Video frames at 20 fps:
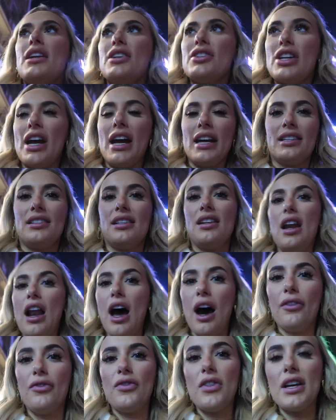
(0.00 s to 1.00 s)
and Jess
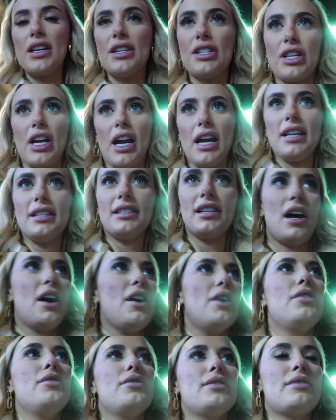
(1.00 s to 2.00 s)
love these
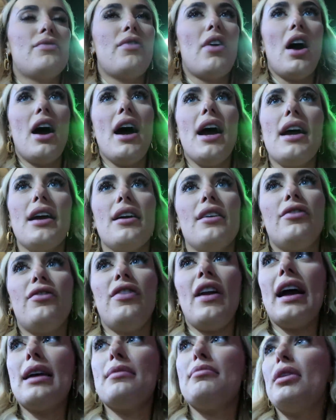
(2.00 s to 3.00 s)
Cheetos, right?
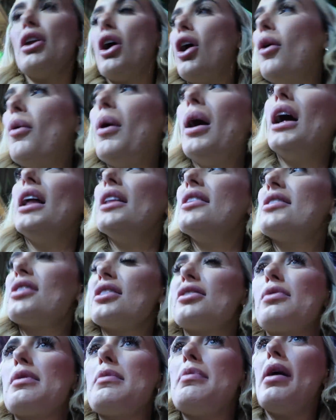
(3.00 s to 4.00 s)
Flaming hot ones,
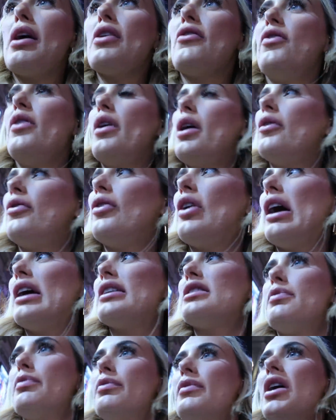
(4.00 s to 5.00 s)
because we both love
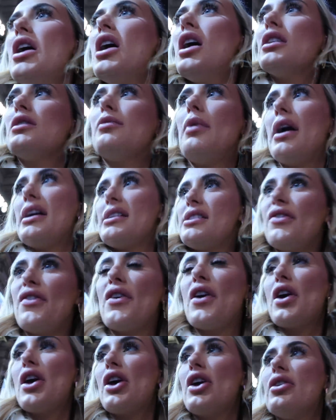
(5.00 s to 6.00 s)
like spicy
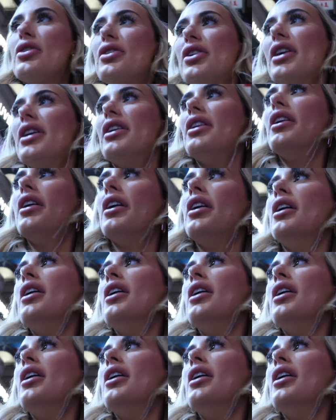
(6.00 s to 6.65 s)
food and